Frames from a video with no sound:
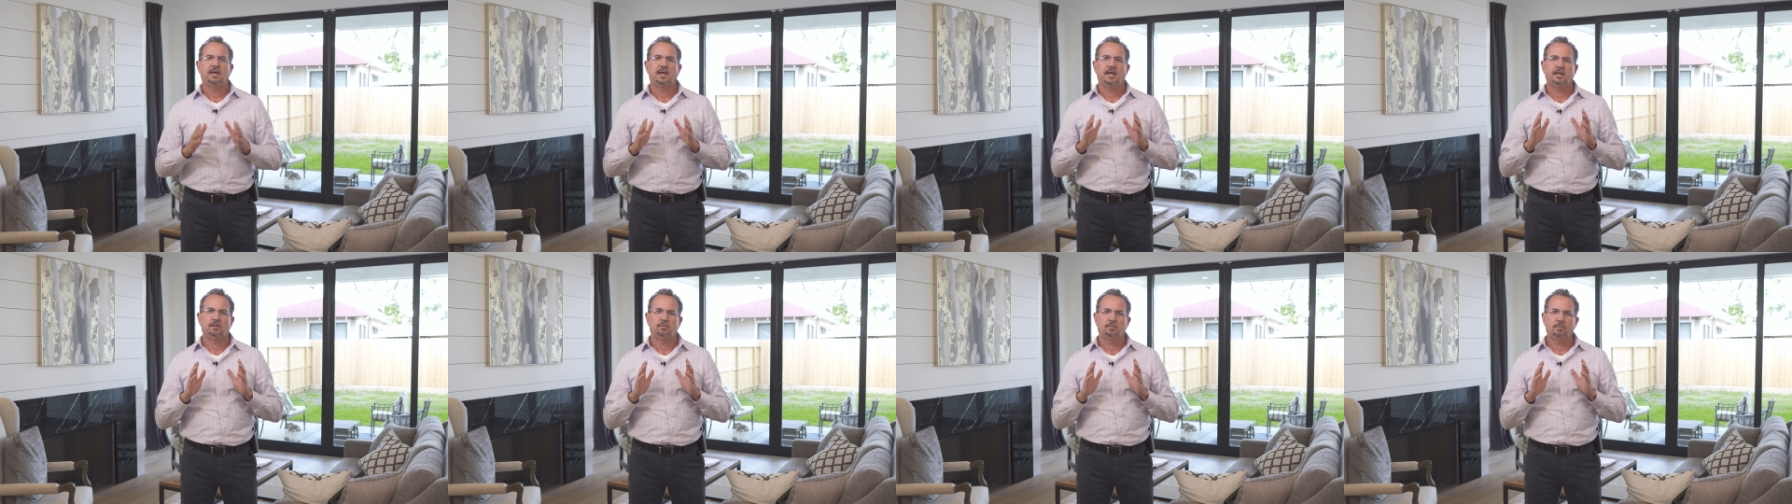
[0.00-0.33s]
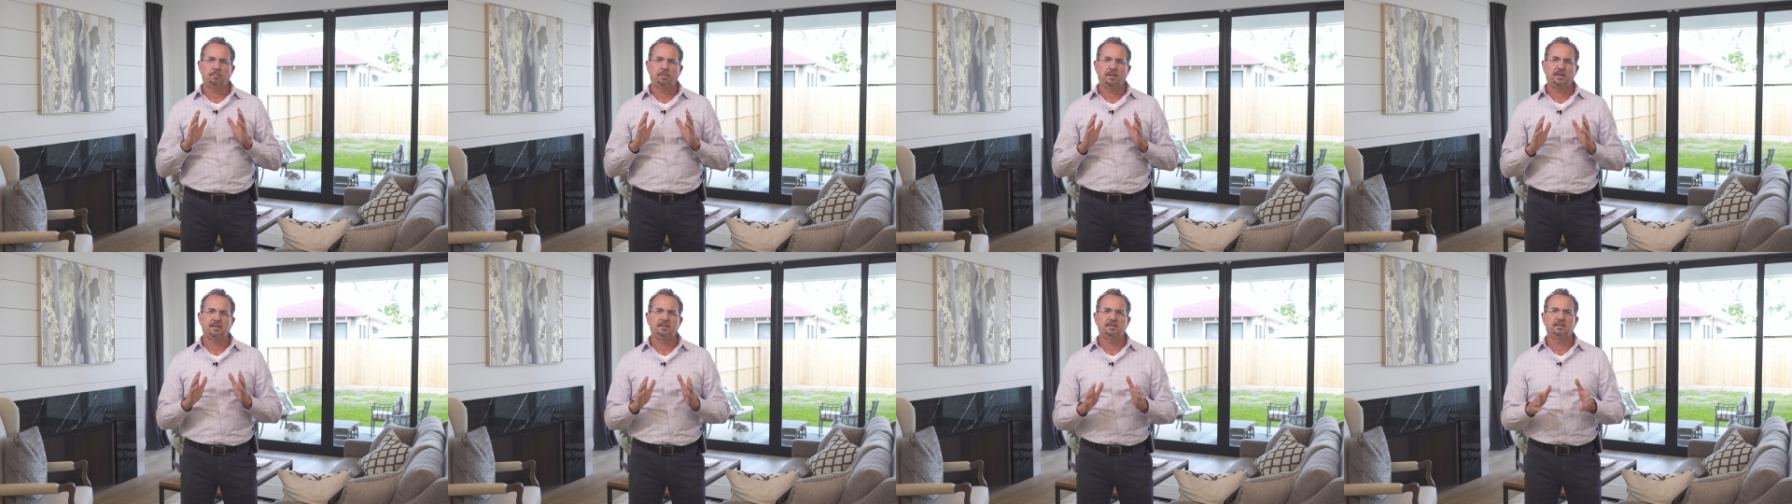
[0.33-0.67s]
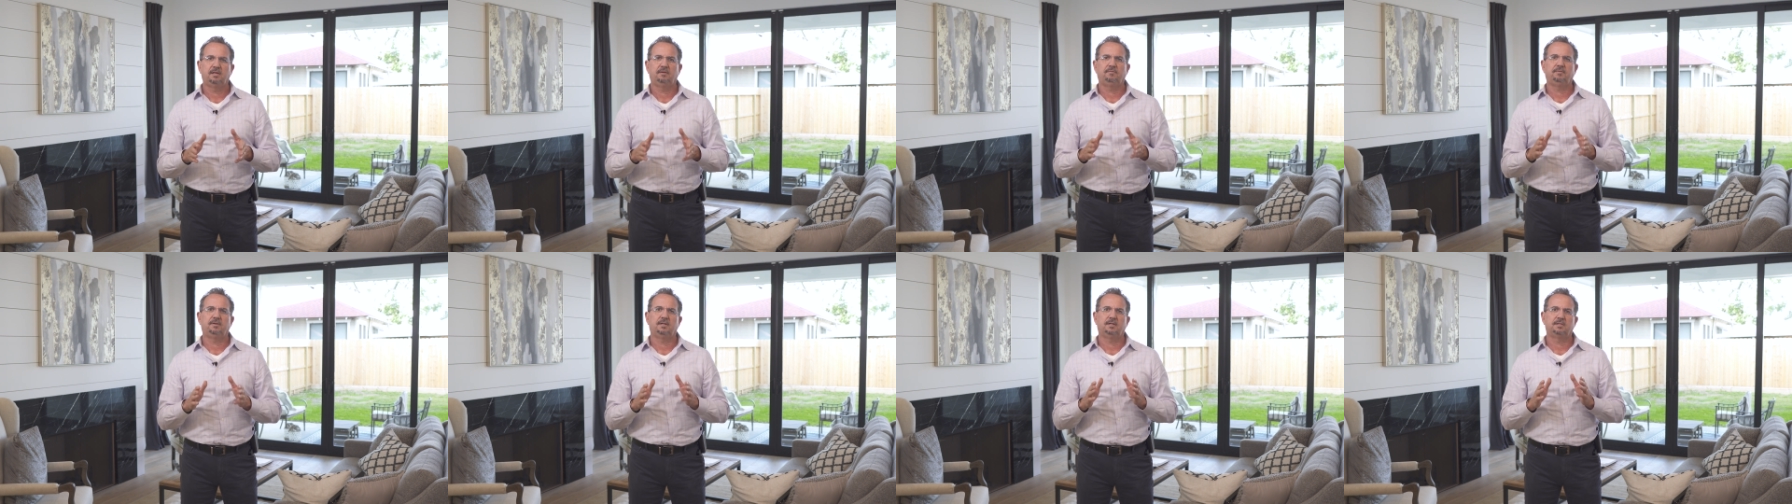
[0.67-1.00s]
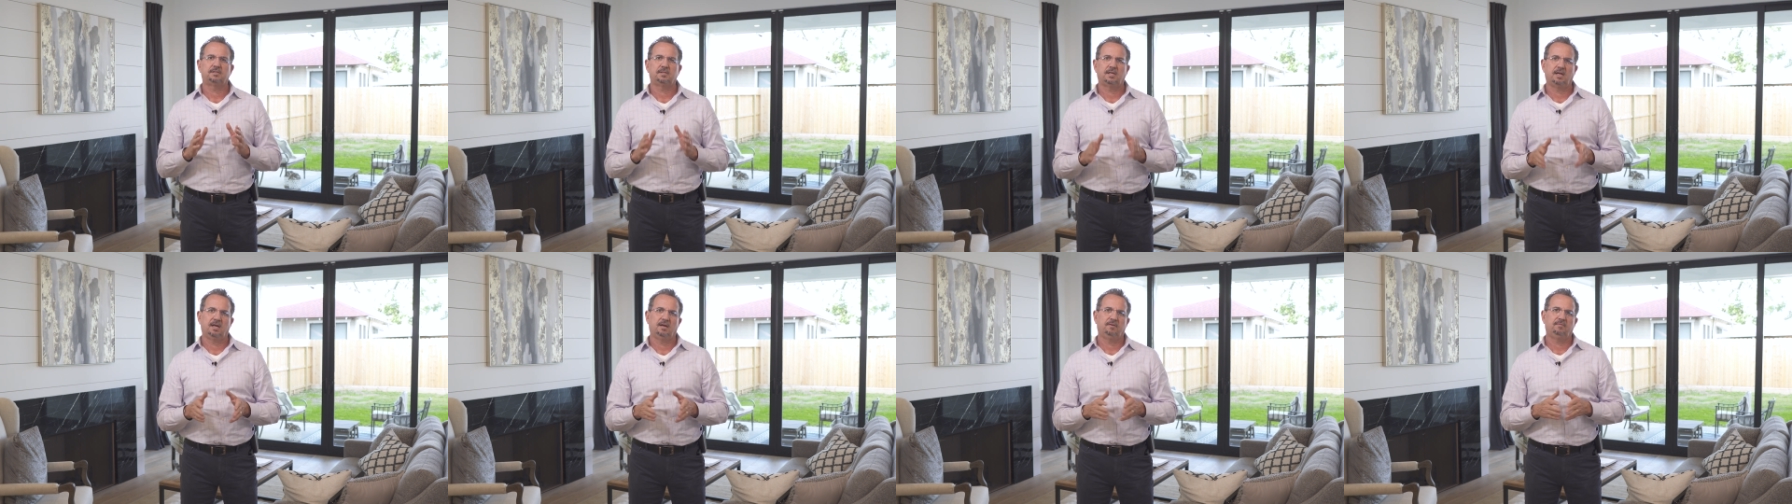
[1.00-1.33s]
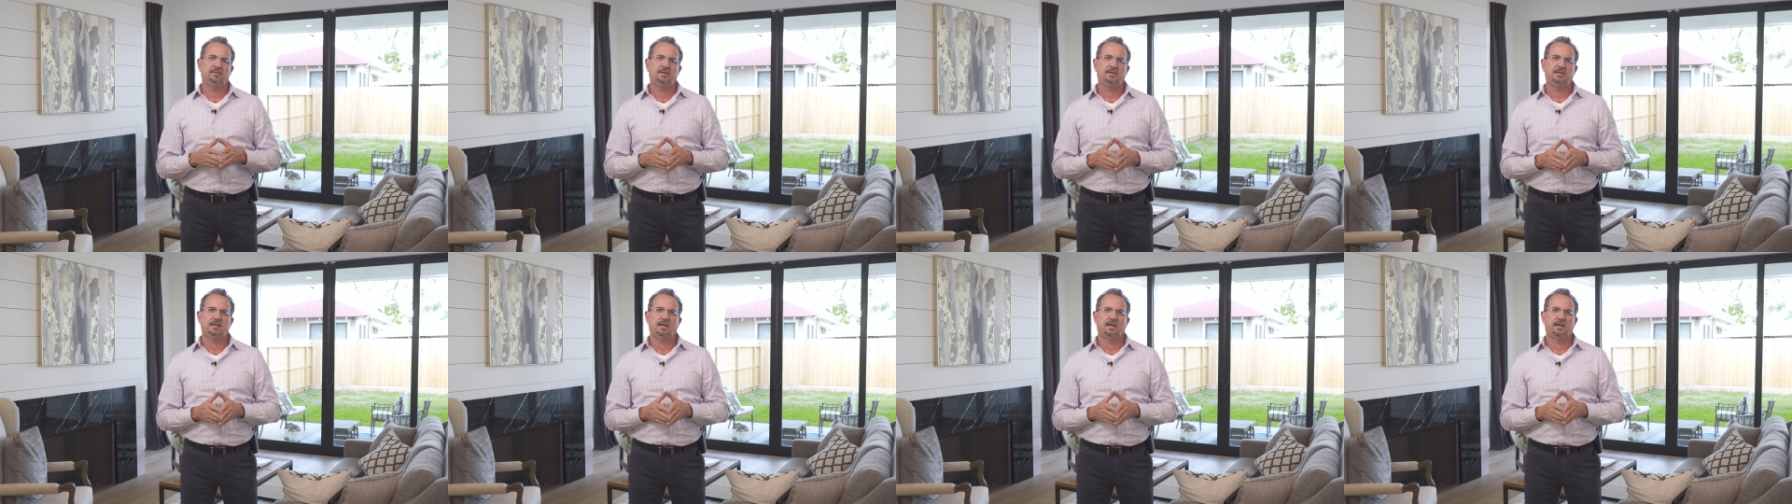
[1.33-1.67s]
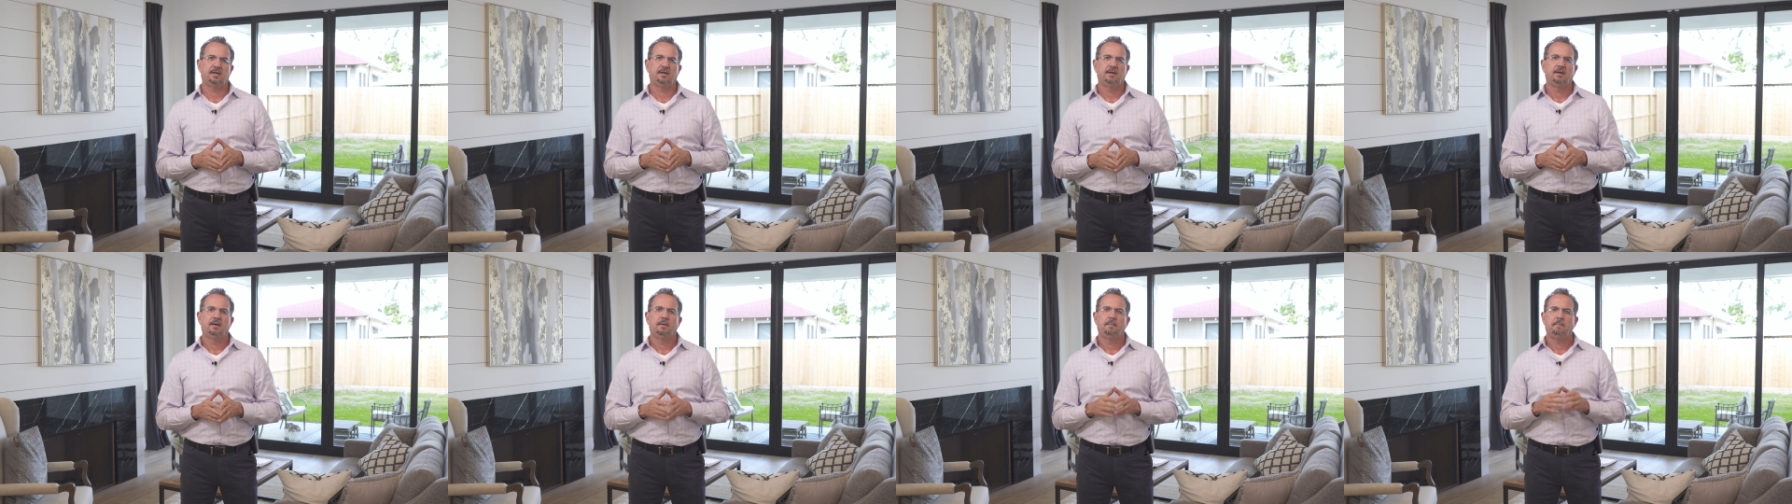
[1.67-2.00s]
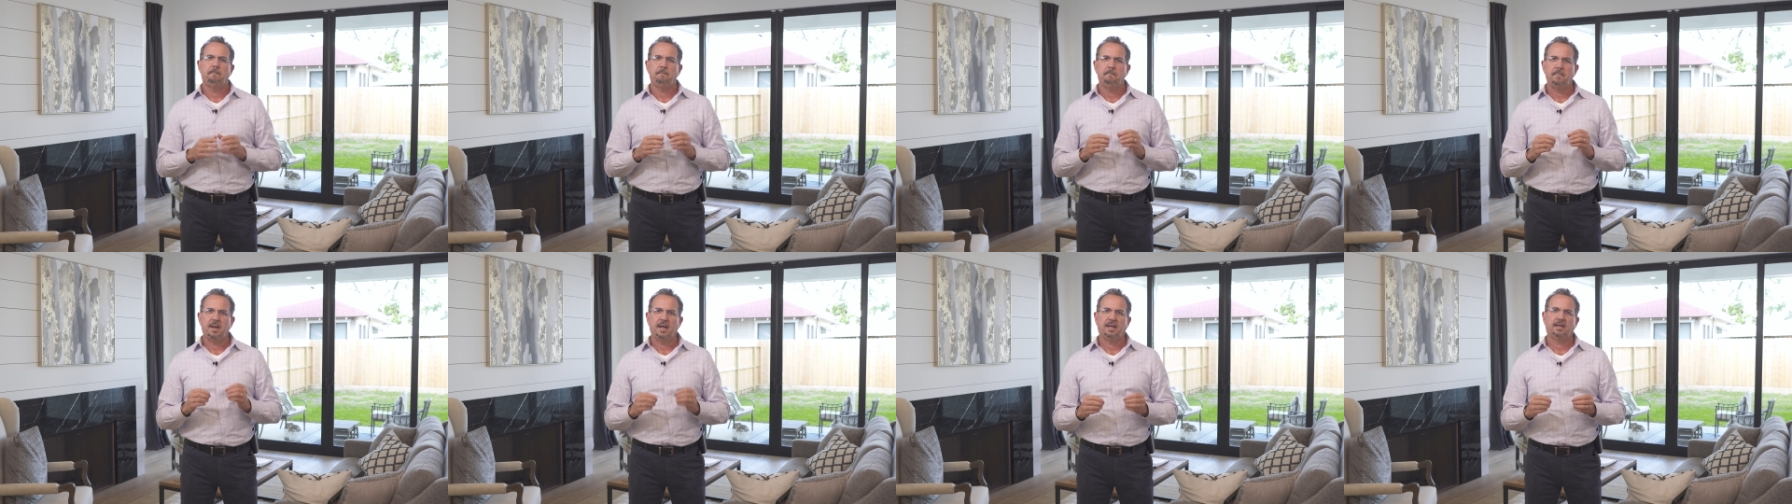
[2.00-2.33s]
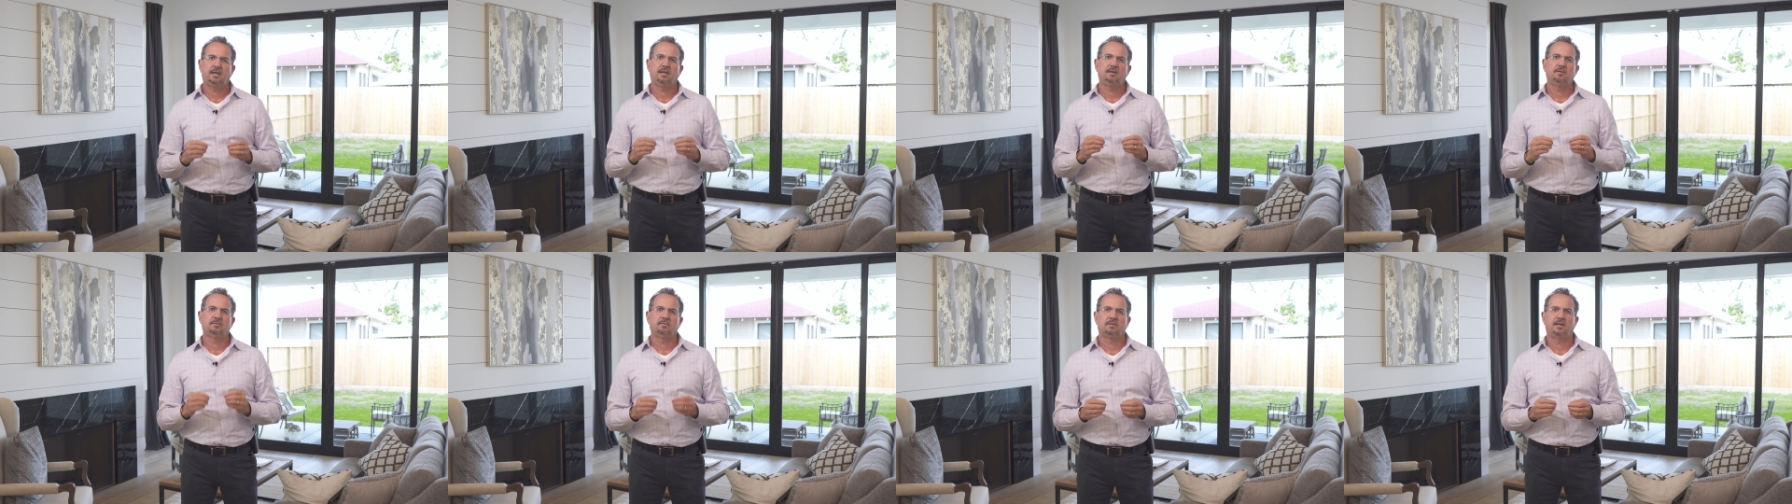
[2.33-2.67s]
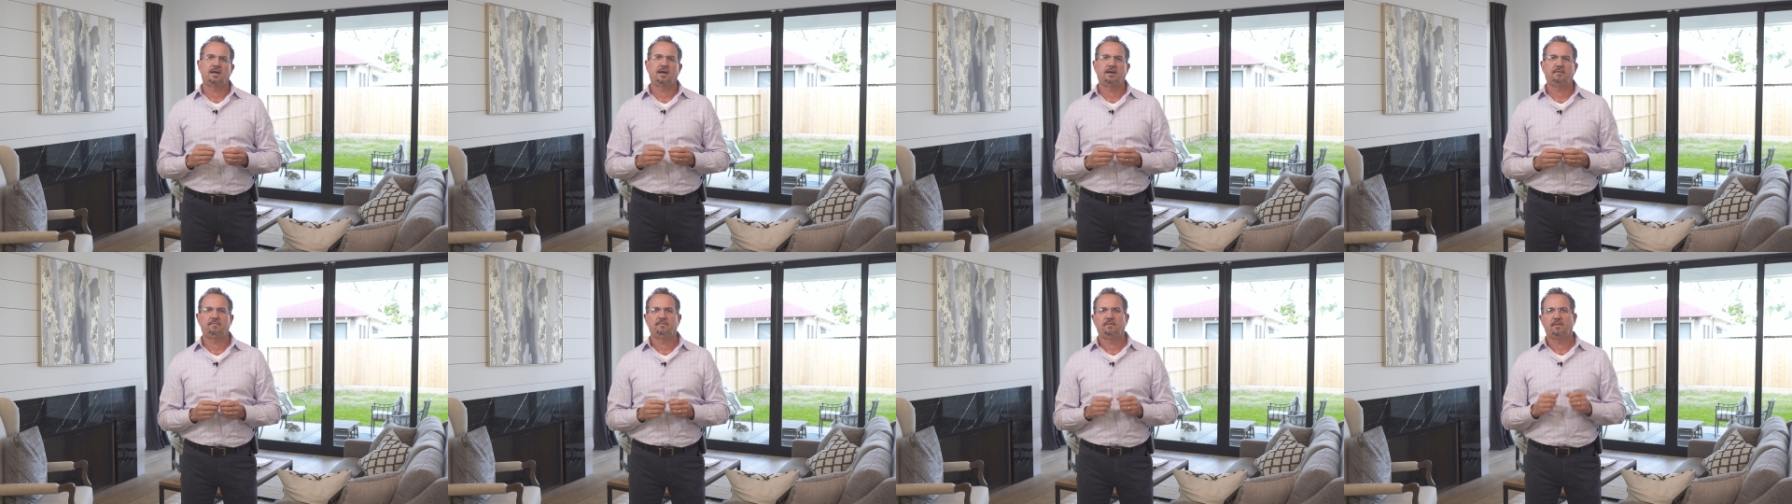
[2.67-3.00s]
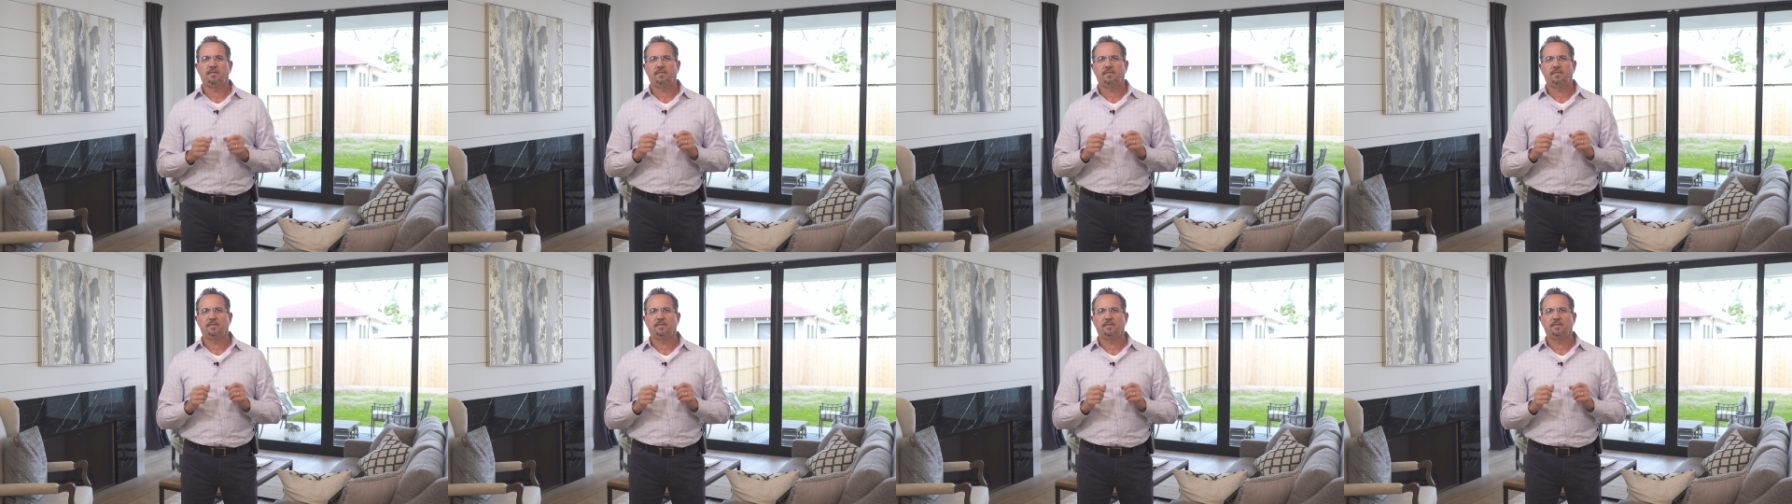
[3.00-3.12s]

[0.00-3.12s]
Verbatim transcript: And it will pay dividends every day, making your life